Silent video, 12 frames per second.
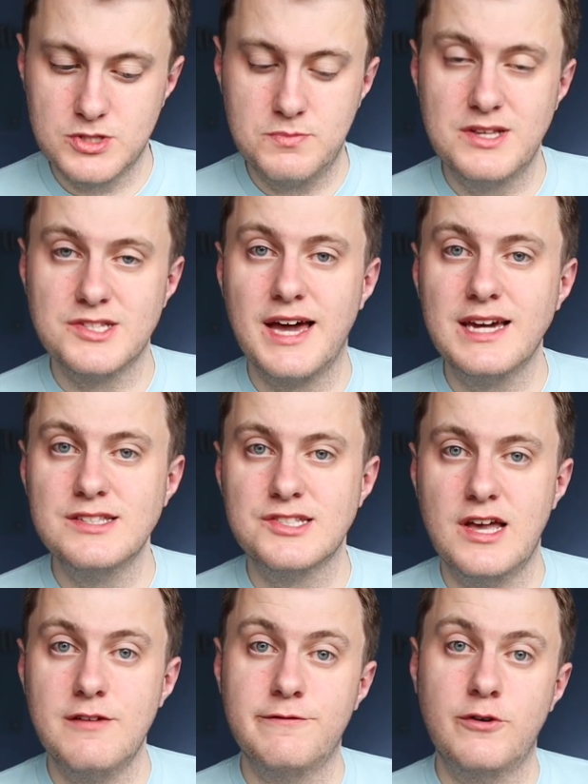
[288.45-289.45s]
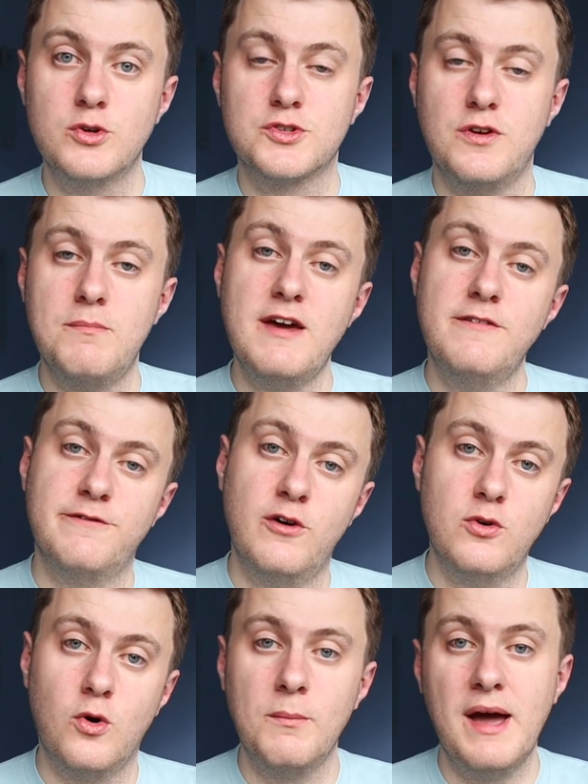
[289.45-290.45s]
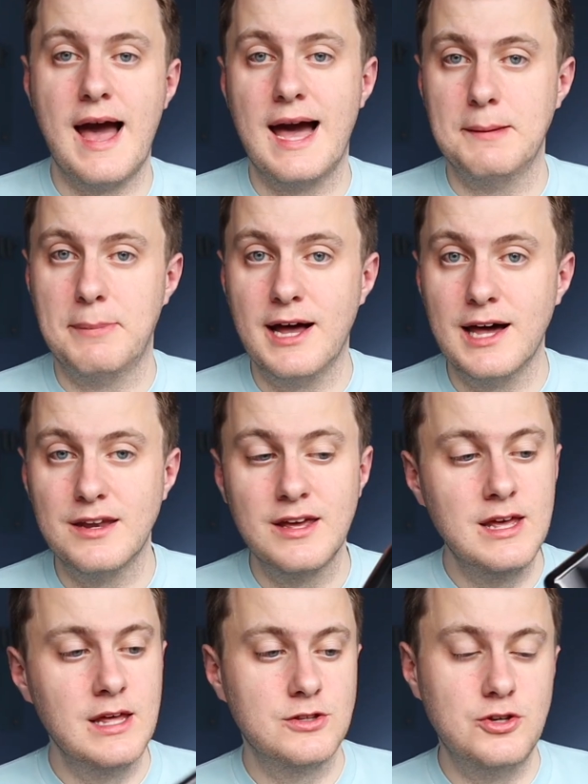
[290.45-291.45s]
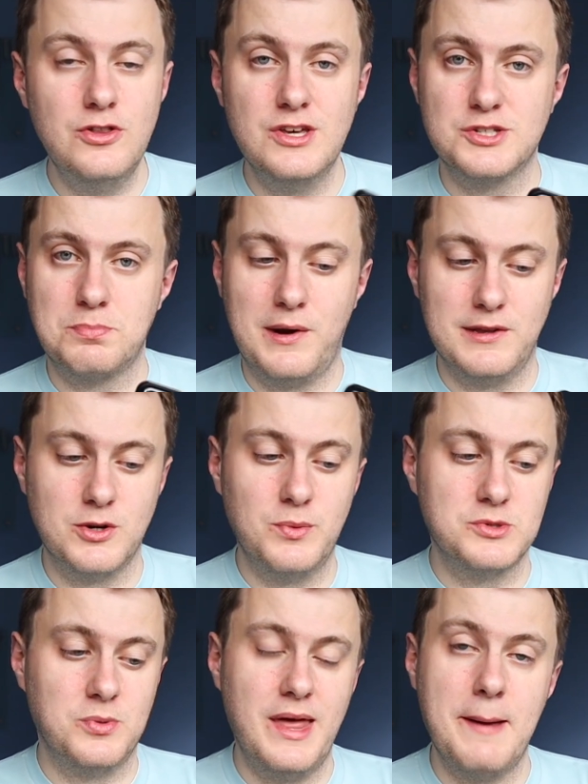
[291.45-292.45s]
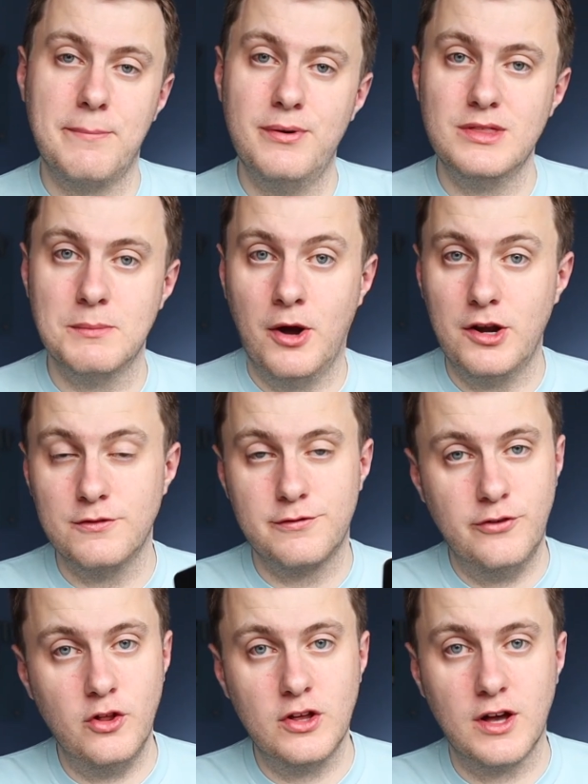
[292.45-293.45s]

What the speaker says: which means I can send photos from my phone or my iPad to this printer, which will then print them out in full